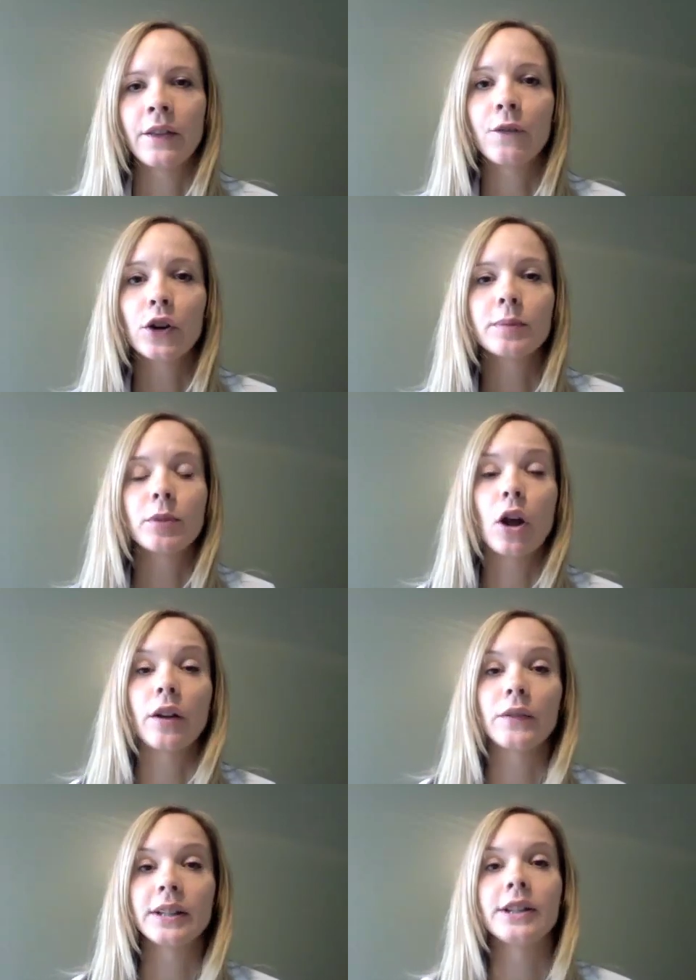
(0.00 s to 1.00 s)
first blog
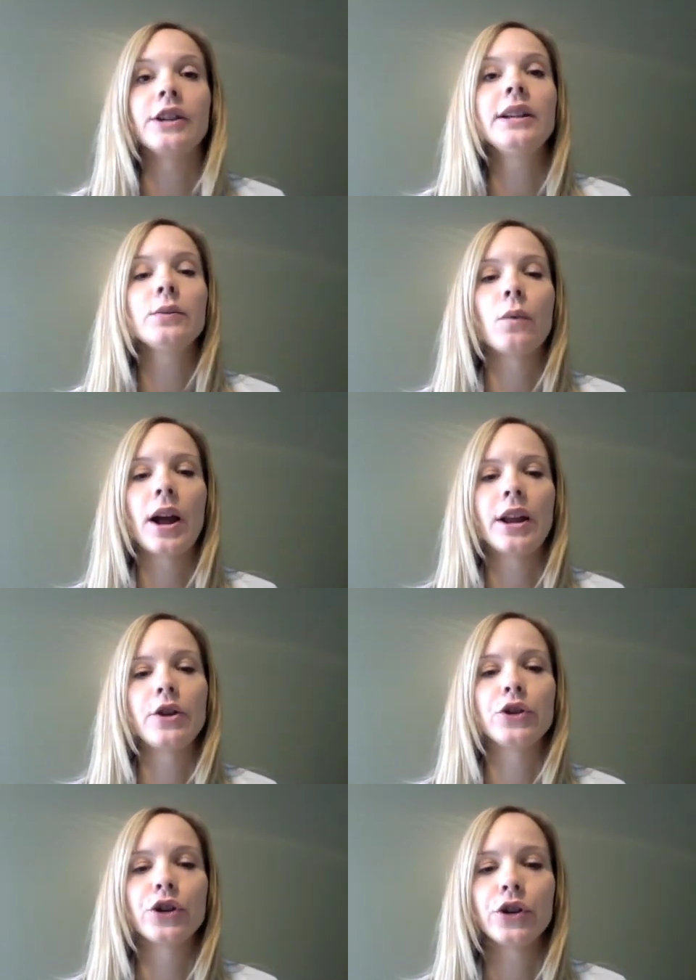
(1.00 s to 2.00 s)
of this series, why
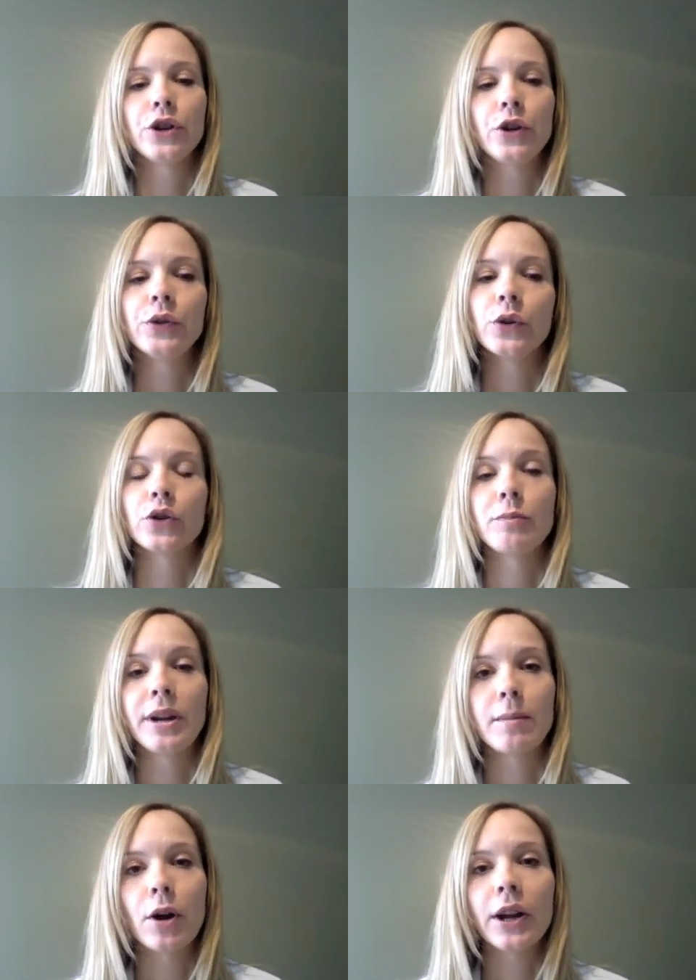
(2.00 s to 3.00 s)
you should use social
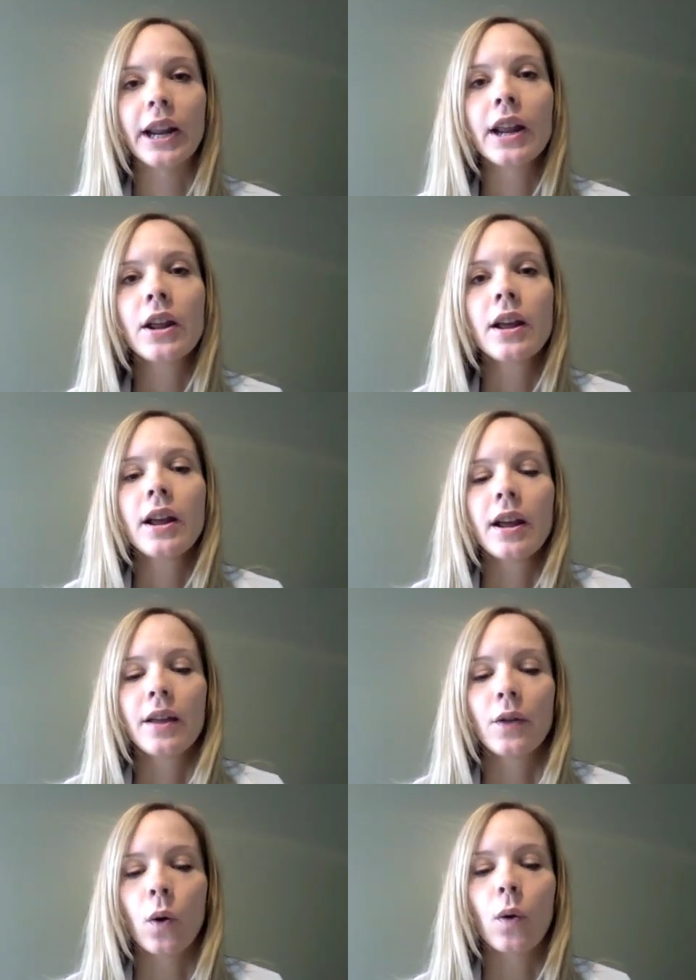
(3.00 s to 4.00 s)
media marketing.
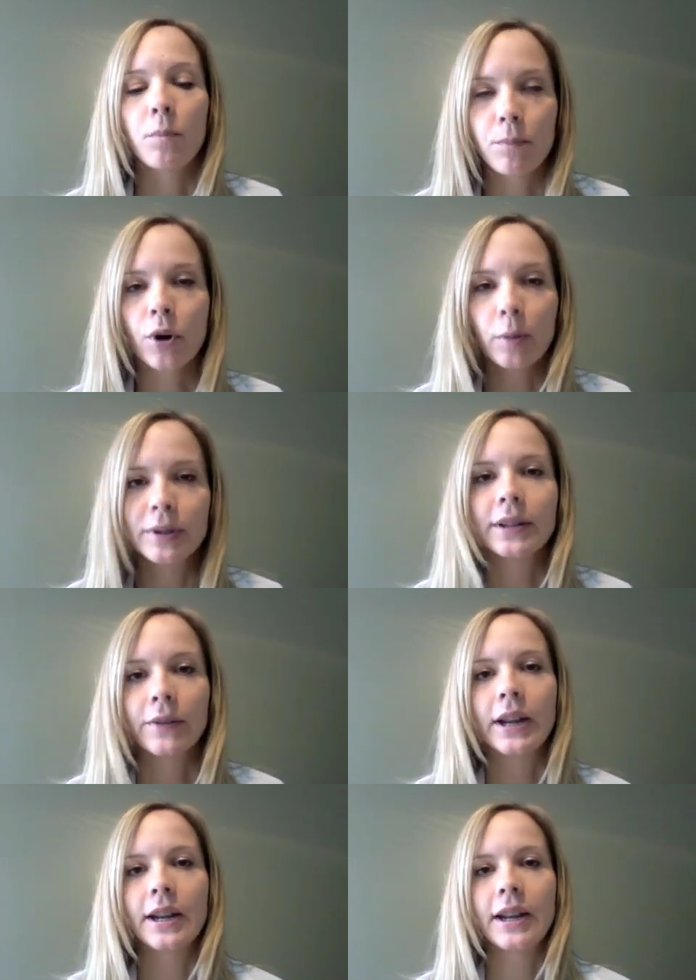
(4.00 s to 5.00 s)
The whole purpose of
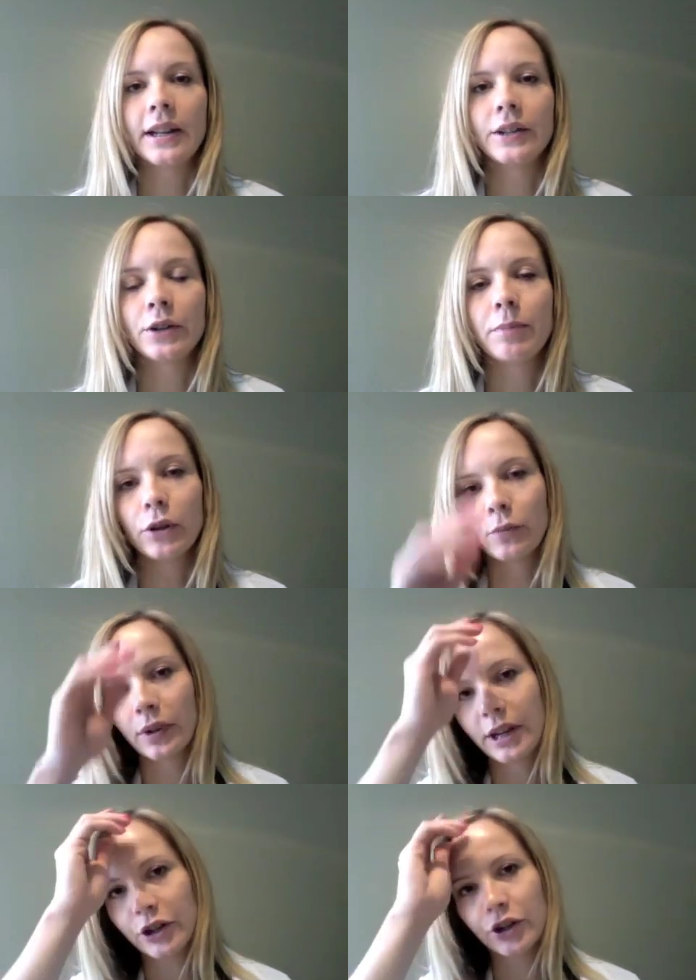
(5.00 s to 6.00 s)
it is to build
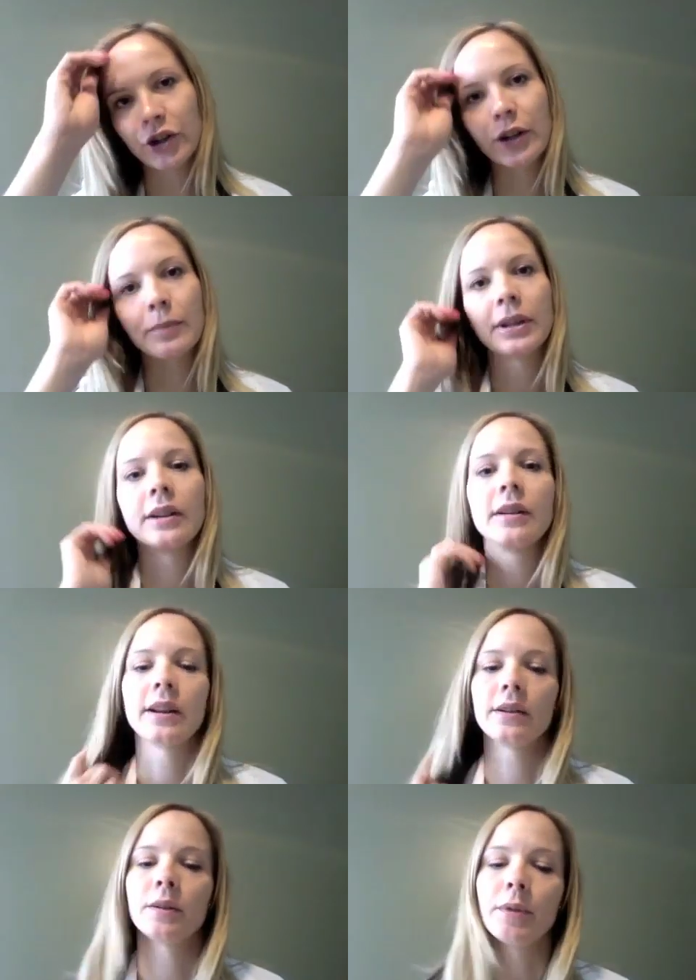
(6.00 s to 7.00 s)
relationships
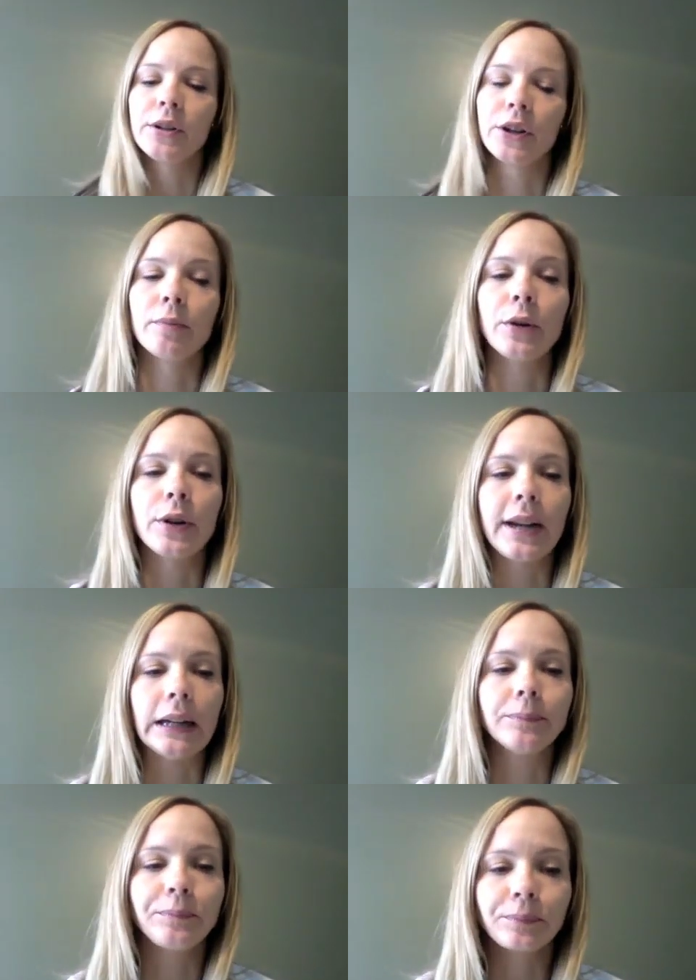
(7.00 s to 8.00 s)
and to build a
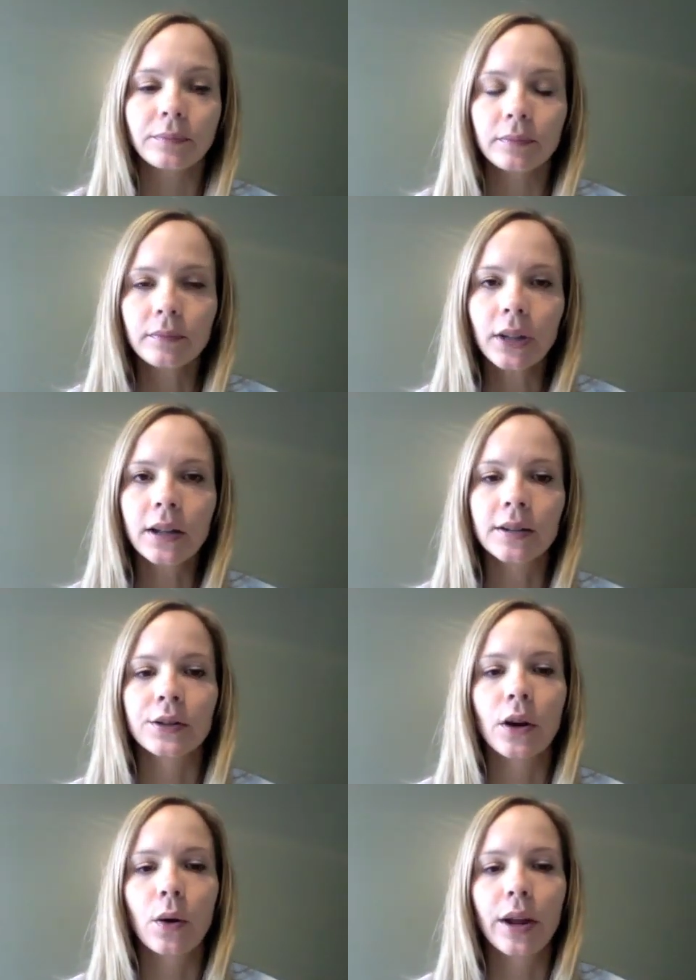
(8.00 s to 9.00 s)
community.
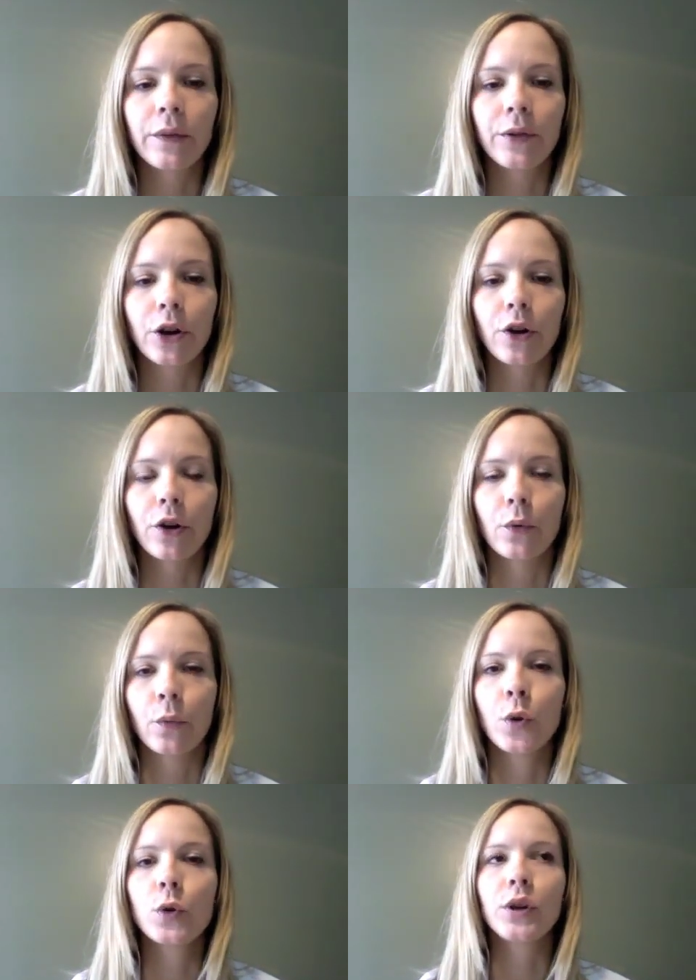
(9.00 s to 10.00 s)
So if
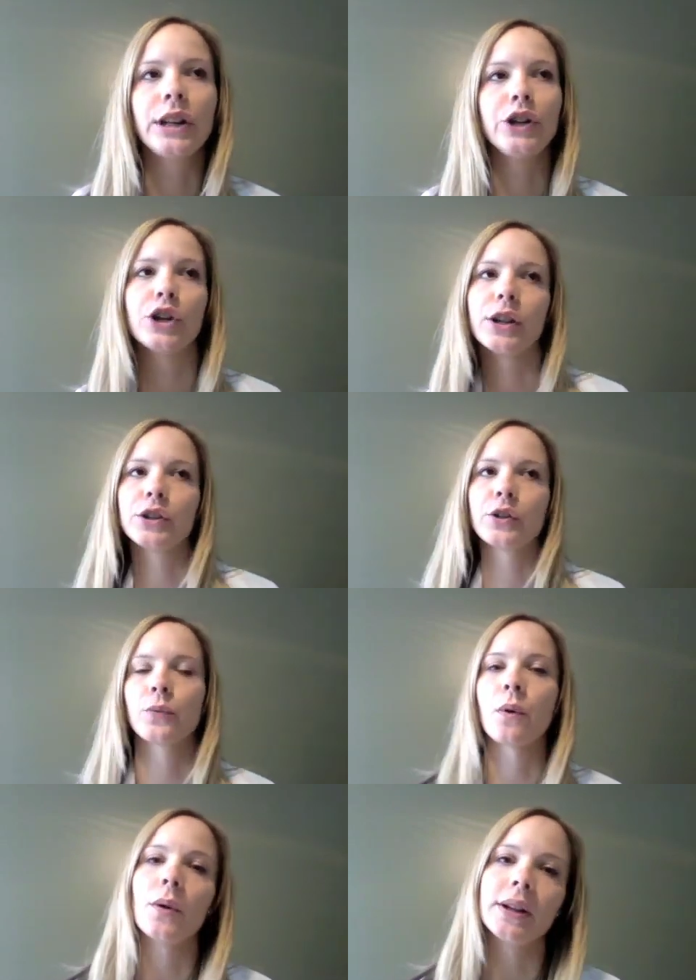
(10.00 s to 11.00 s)
you're rudely just
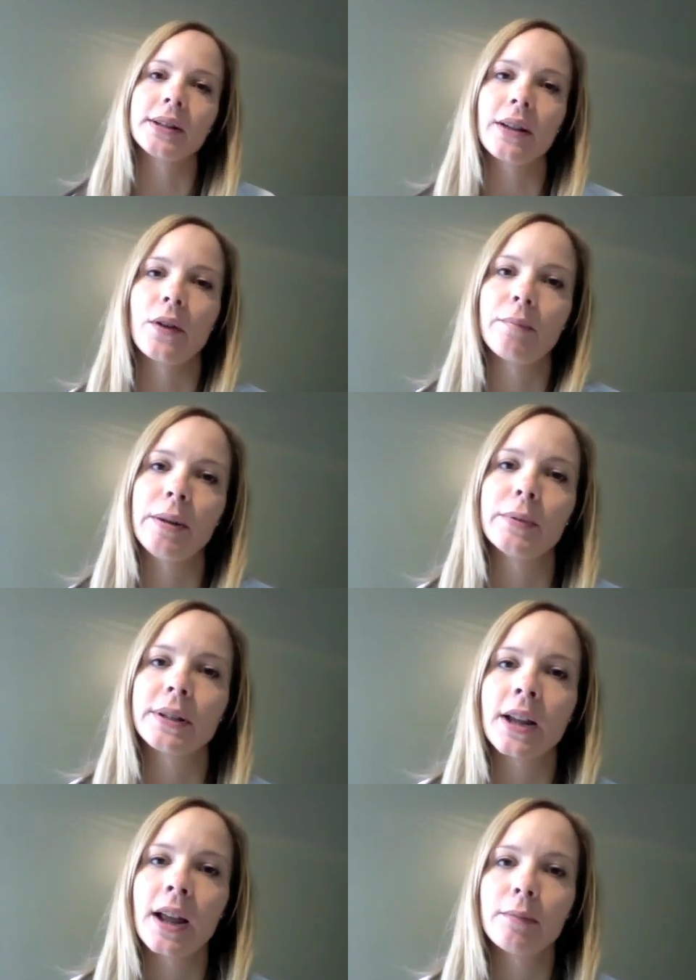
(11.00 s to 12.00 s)
throwing stuff on
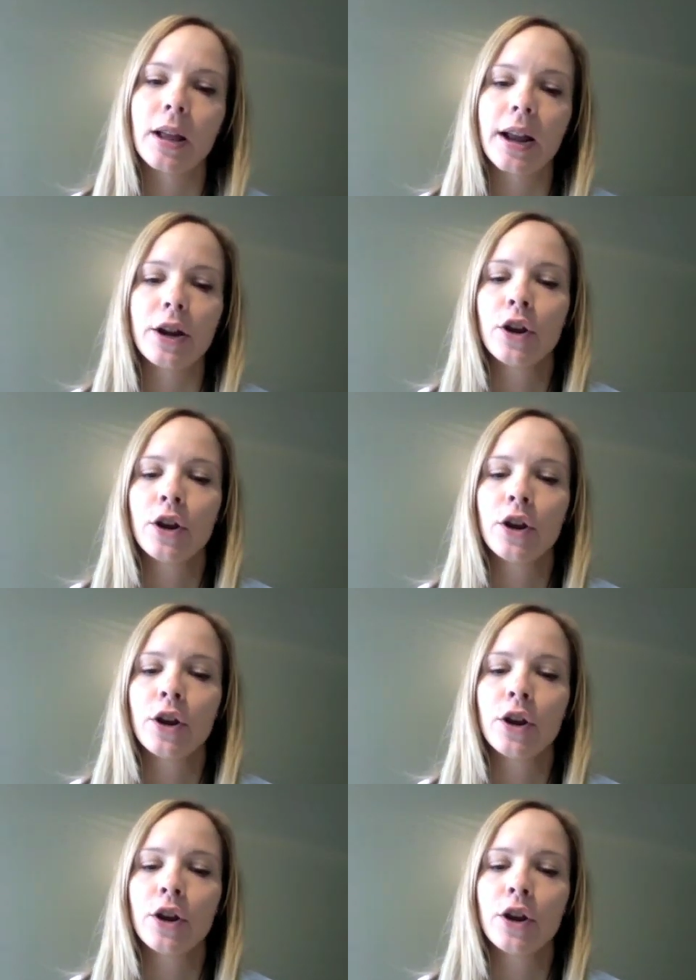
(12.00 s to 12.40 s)
people's timeline,